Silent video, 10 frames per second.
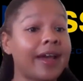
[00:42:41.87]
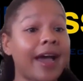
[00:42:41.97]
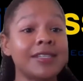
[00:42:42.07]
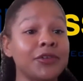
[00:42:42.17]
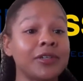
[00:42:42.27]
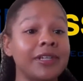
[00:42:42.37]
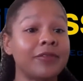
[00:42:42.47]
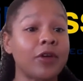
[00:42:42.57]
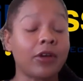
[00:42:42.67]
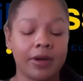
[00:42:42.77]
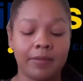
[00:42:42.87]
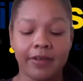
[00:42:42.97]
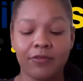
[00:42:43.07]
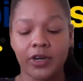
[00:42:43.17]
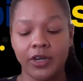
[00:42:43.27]
I certainly have not gotten
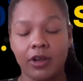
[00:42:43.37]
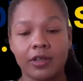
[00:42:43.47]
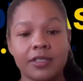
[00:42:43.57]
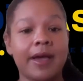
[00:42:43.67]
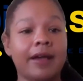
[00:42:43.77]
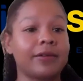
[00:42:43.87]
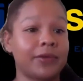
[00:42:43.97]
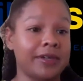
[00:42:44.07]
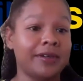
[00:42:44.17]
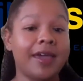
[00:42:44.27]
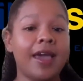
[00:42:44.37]
my $40 back, okay?